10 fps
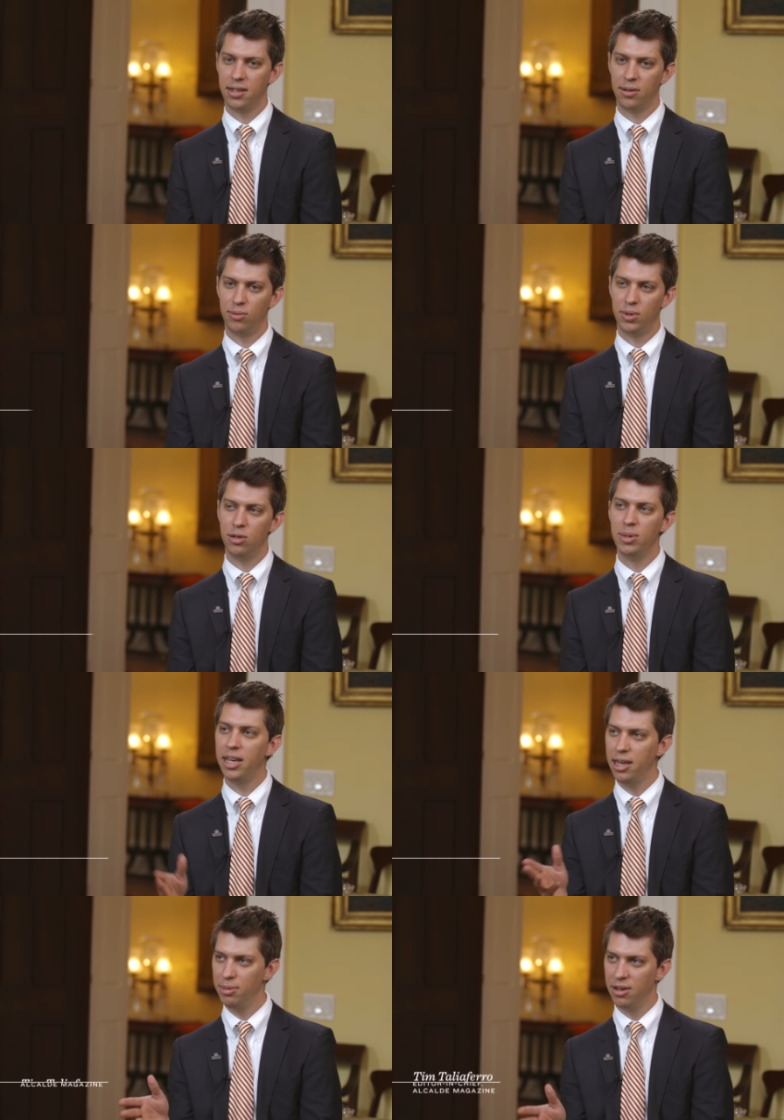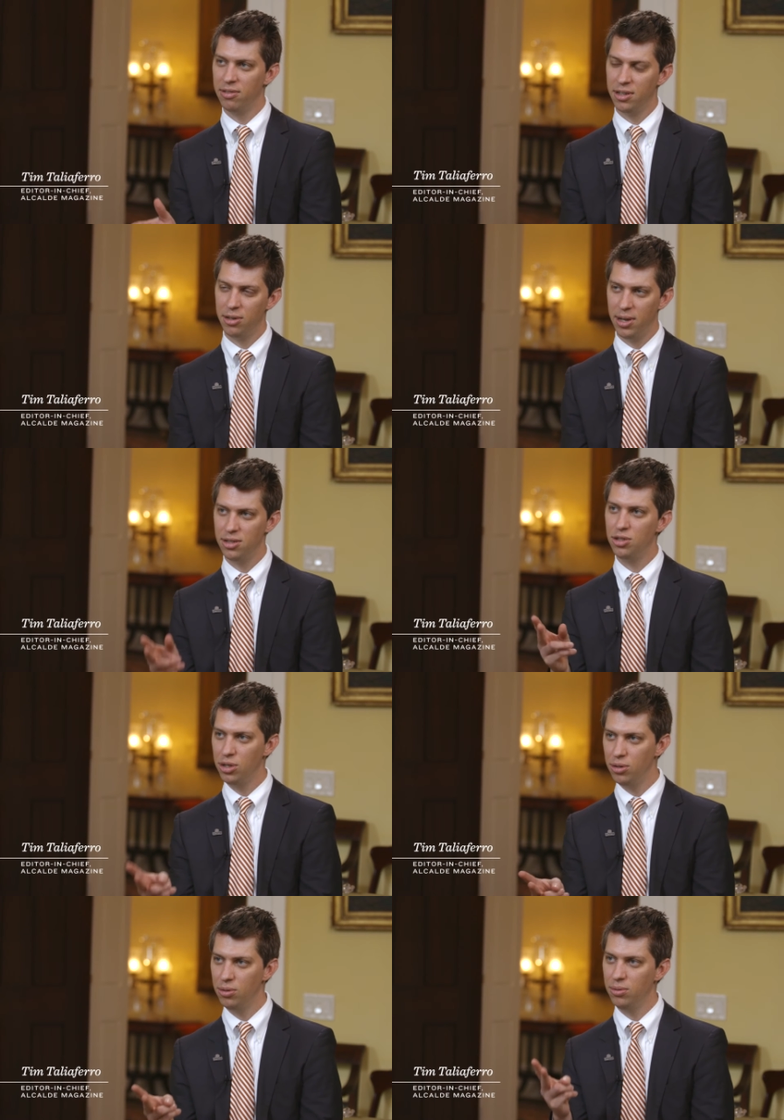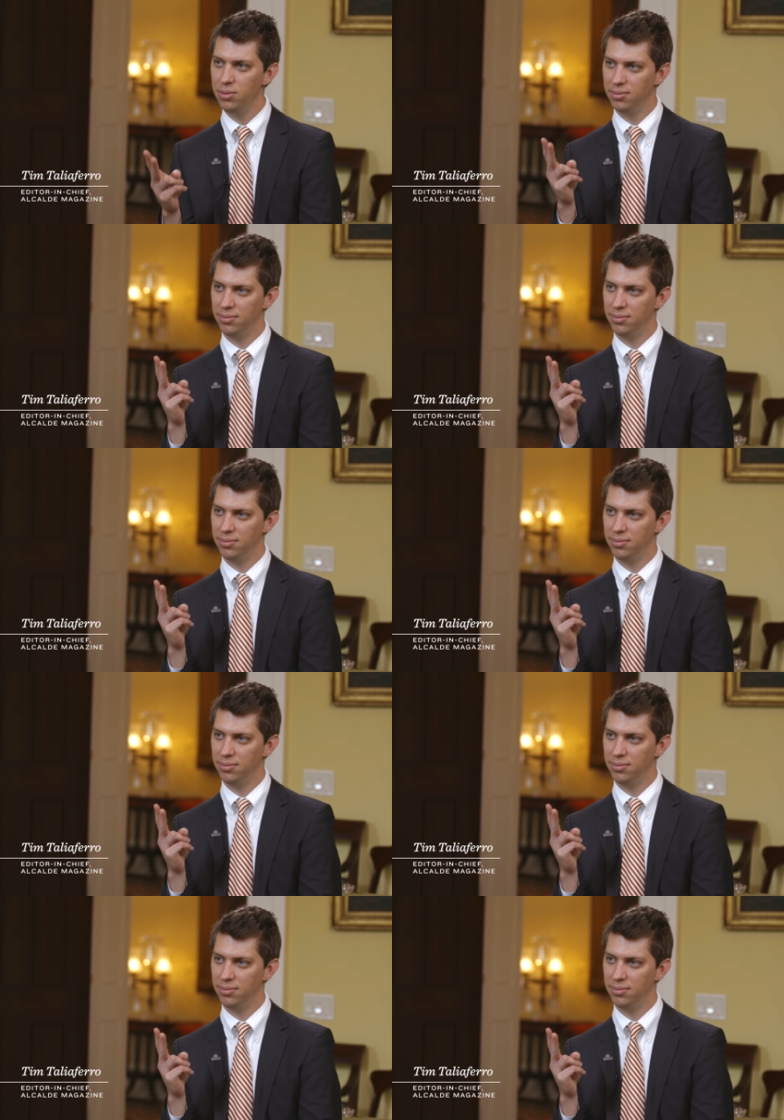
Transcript: uh, when you became governor, you had two